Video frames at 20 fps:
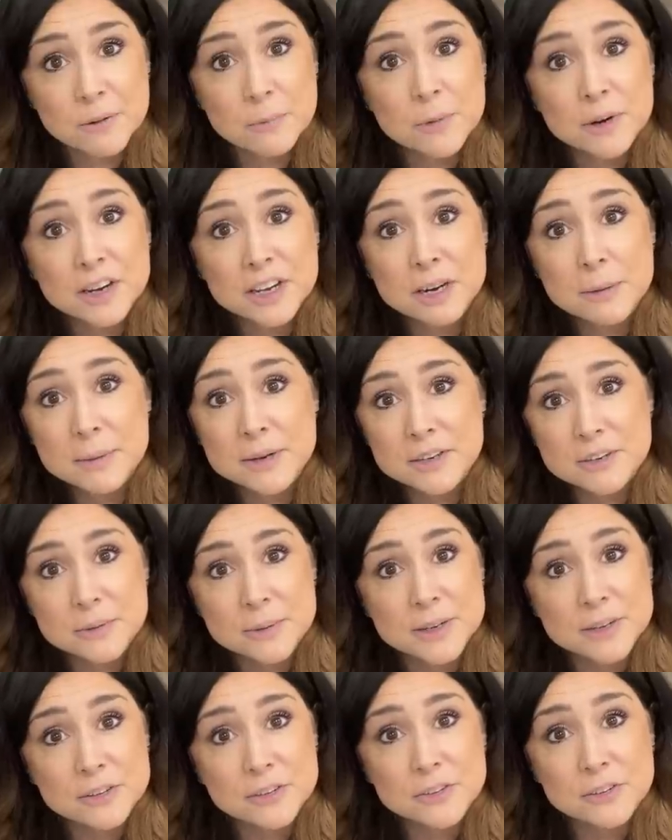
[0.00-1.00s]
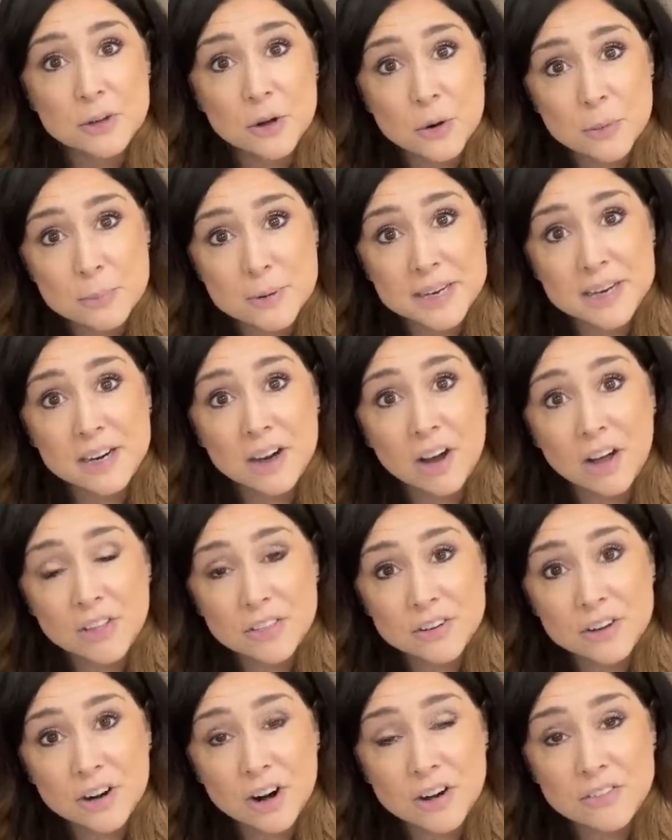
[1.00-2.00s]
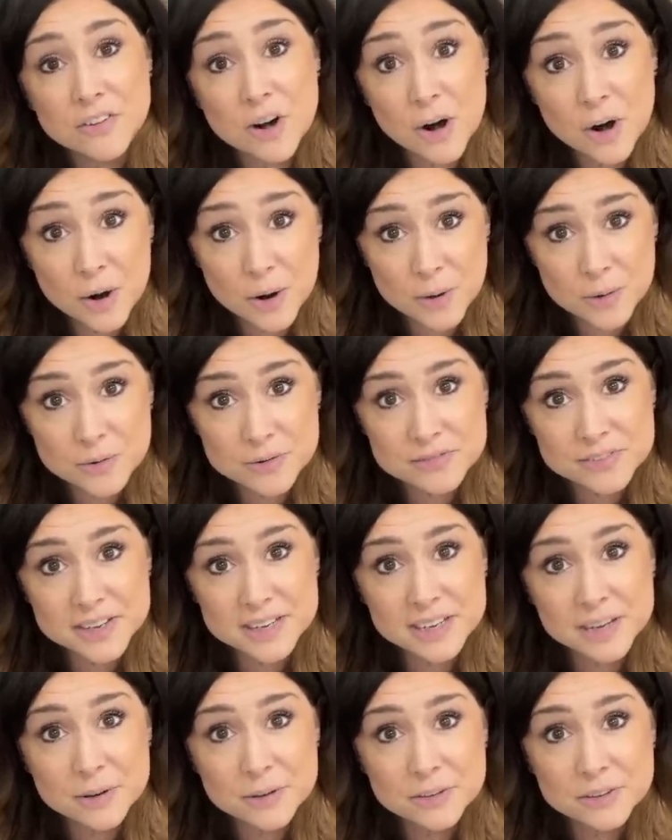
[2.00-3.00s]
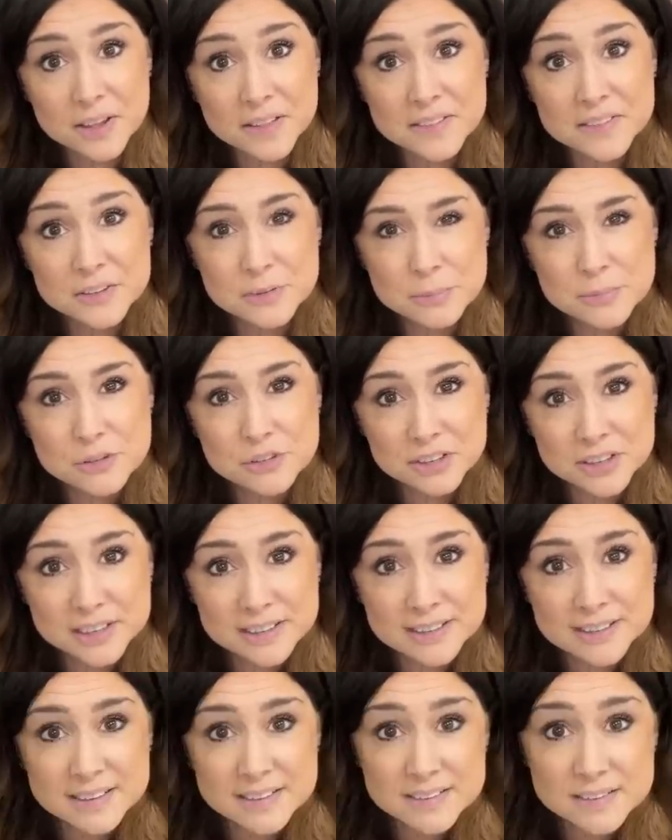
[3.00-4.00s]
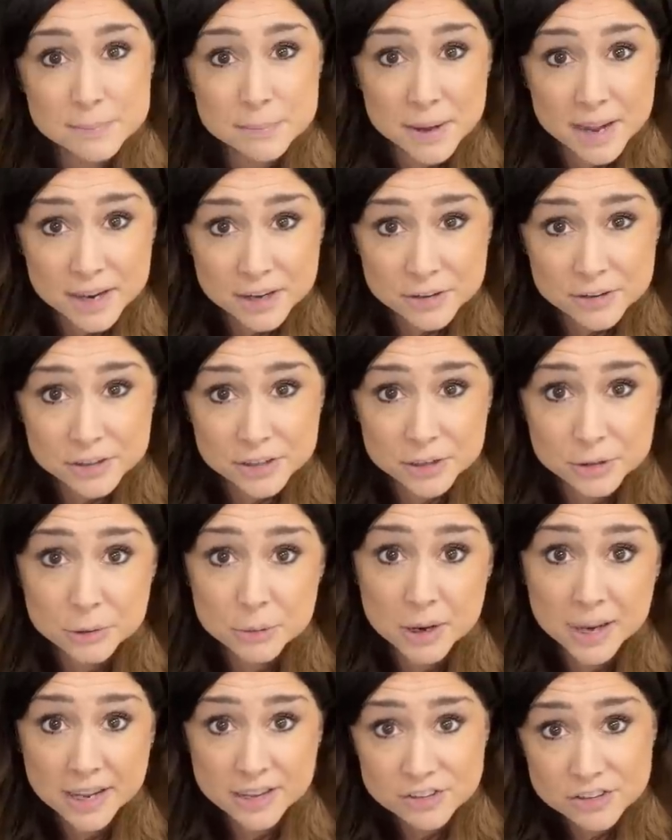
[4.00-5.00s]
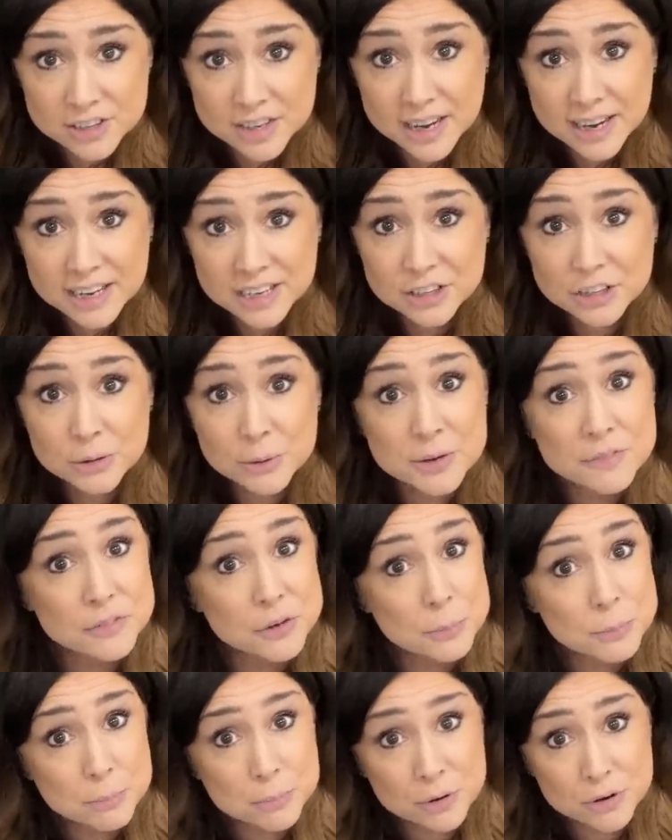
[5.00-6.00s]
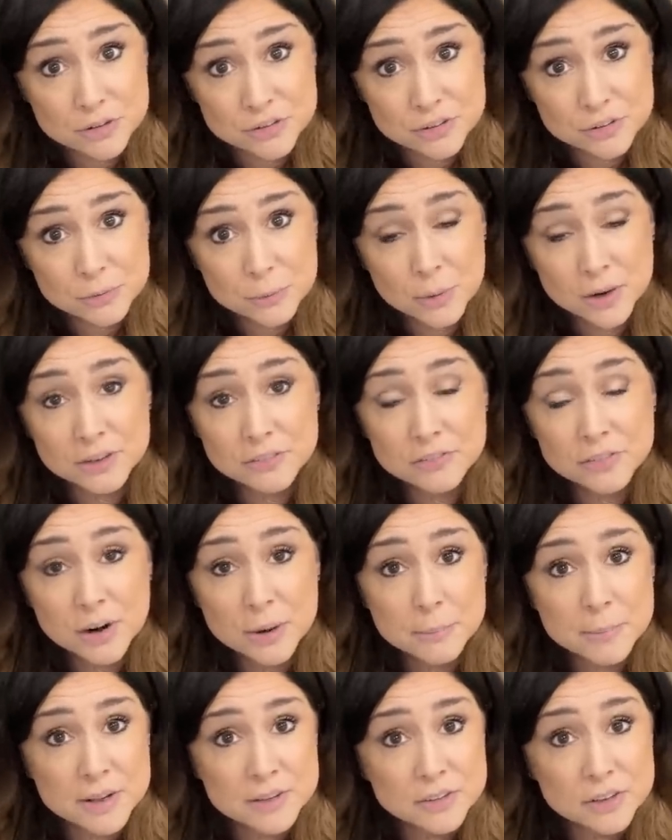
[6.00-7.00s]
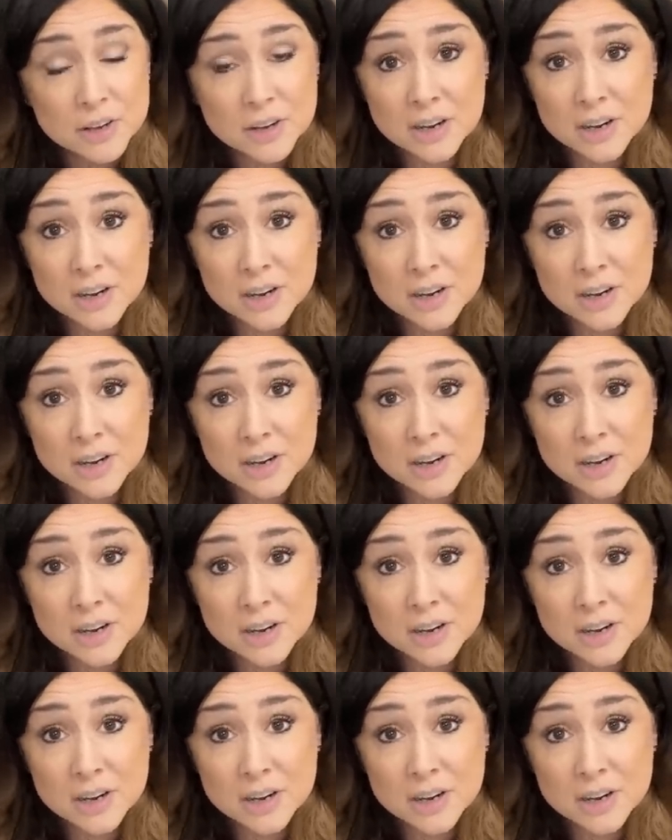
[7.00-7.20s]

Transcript: we're gonna be doing so many other of our own videos on this machine to inspire you, educate you if you purchase one from us,